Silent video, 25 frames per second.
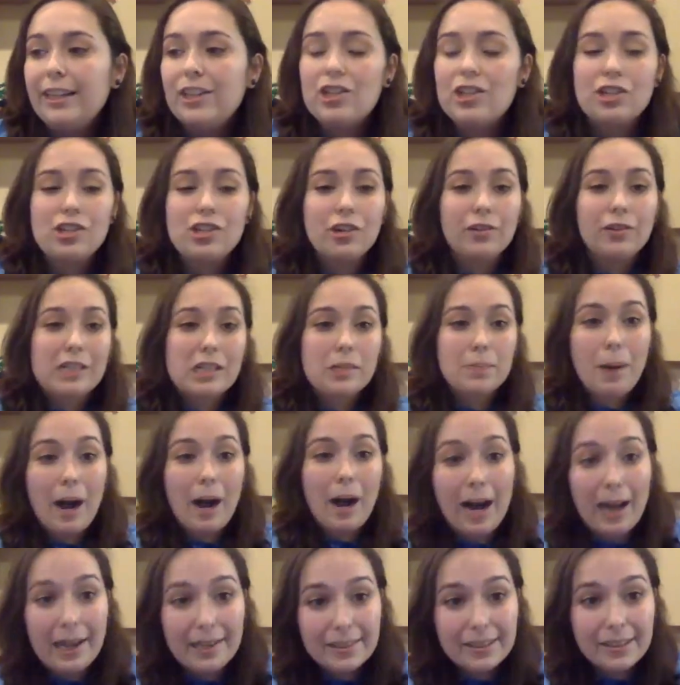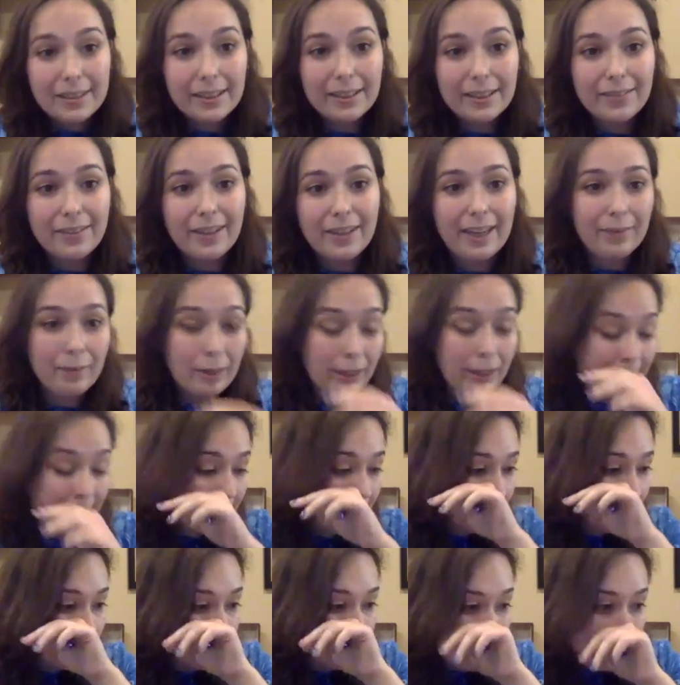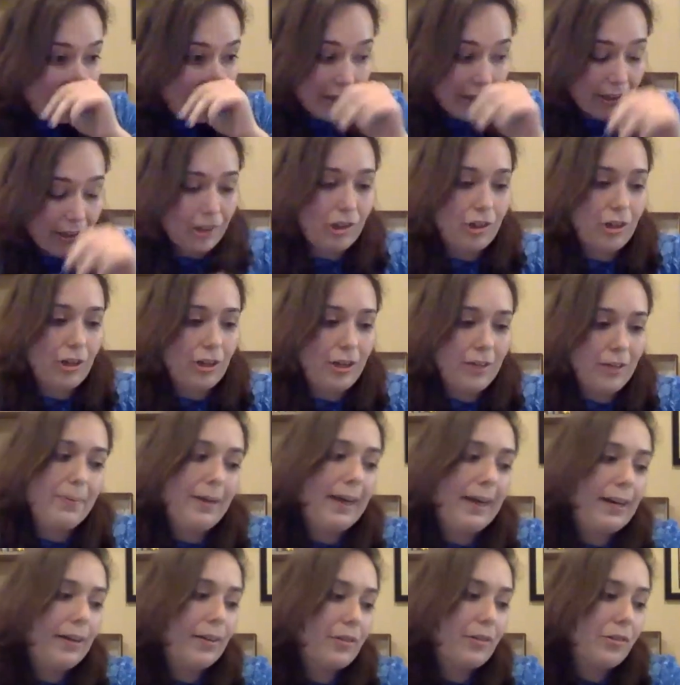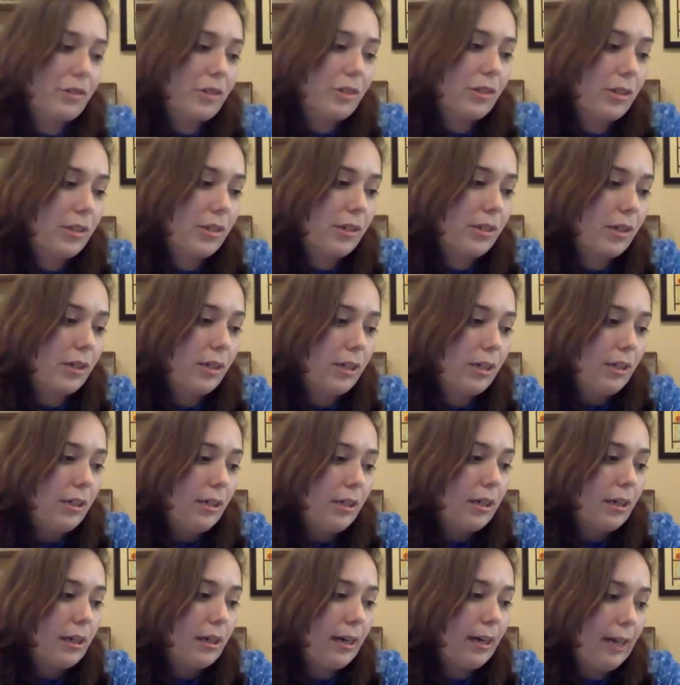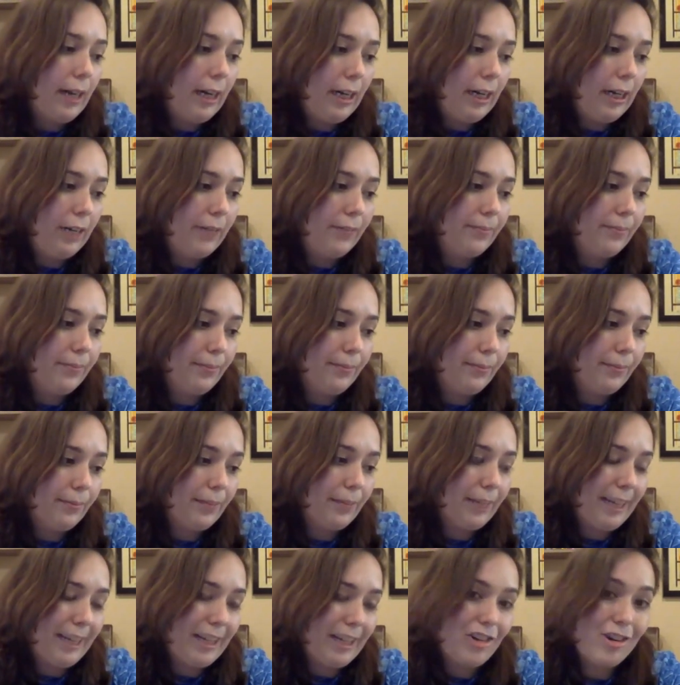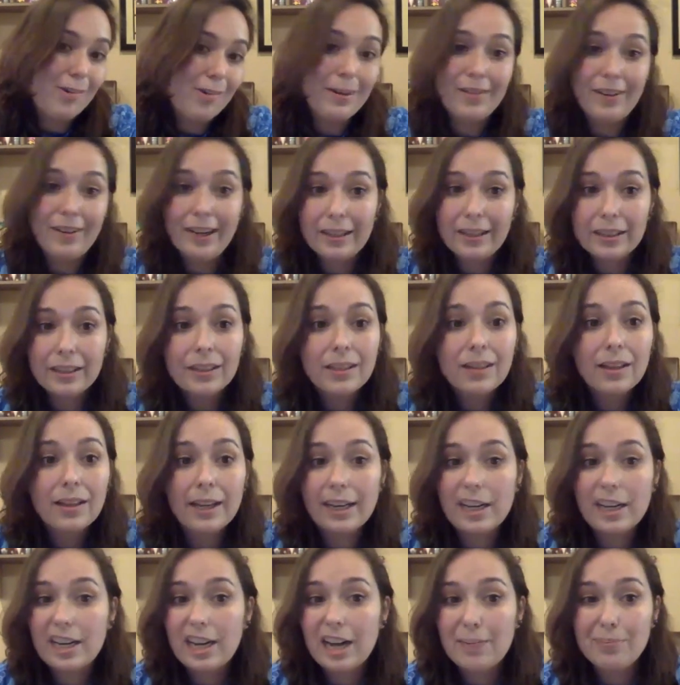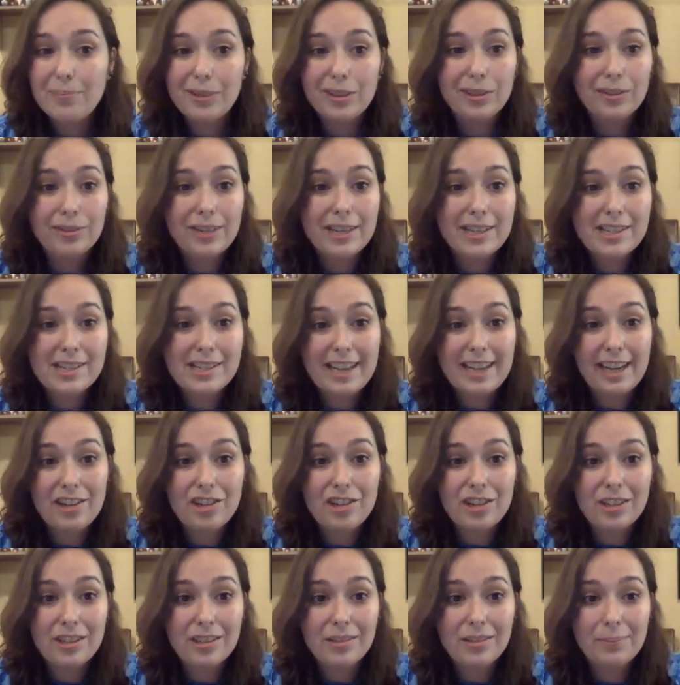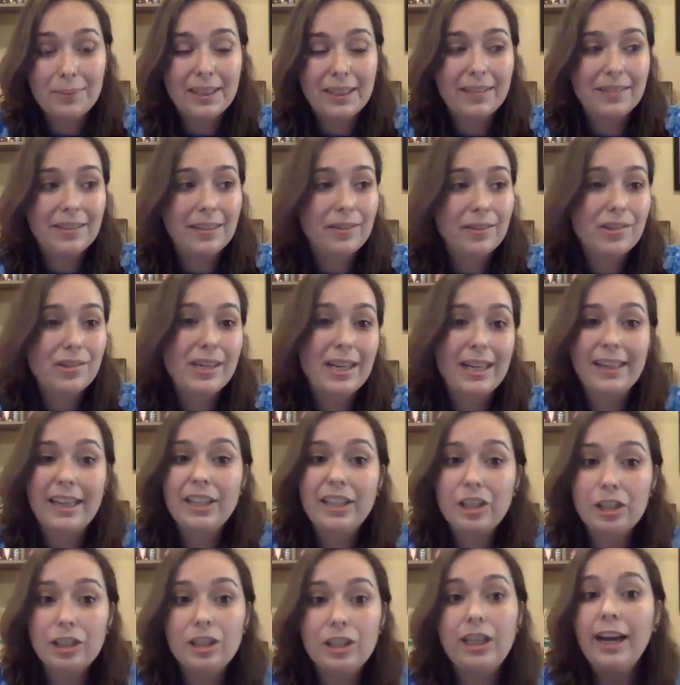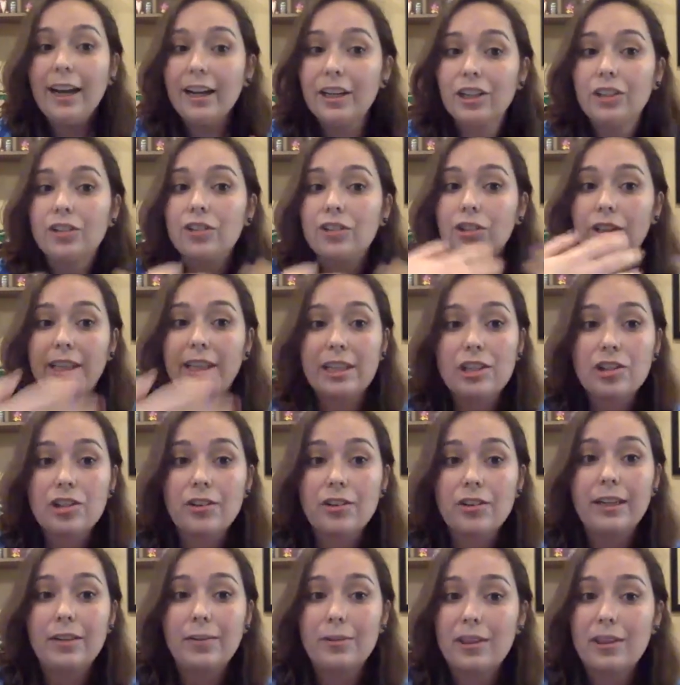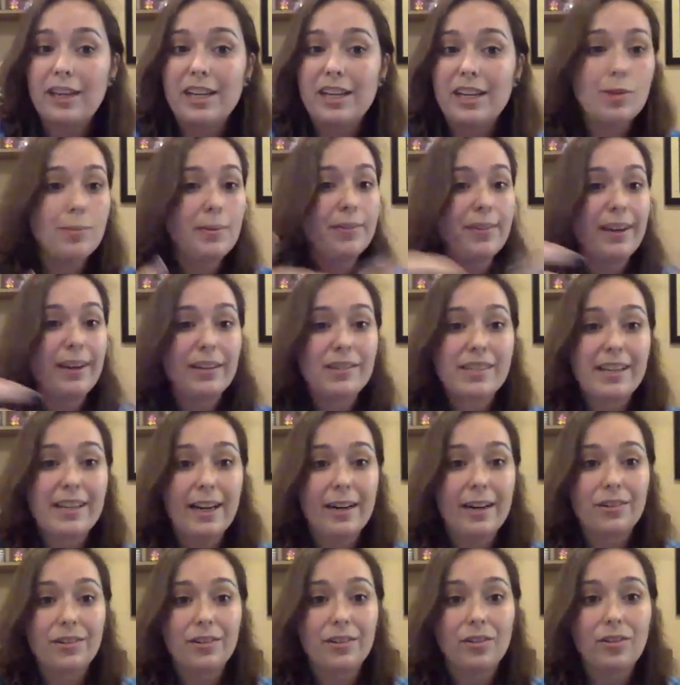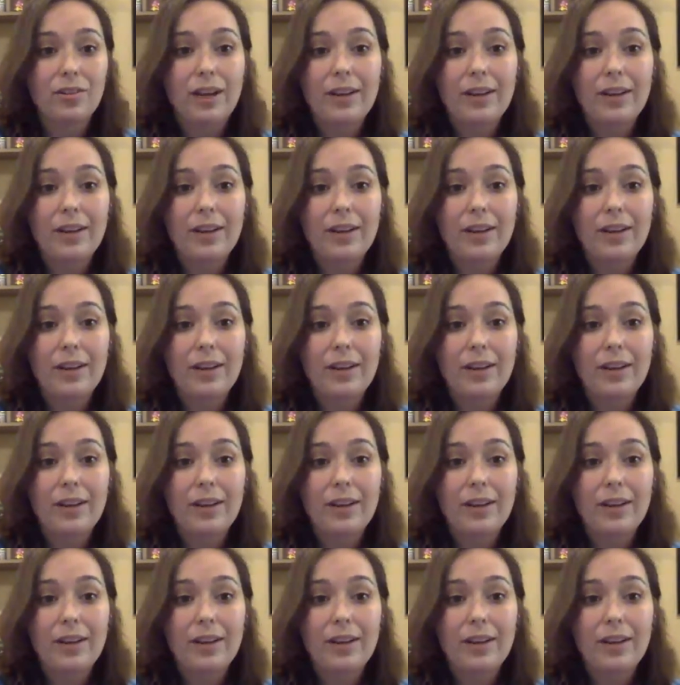She's always positive. And when I did research about like Jimmy Fallon, like a couple of his sketches, because they were saying like, yeah, you should integrate it with like Jimmy Fallon's characters.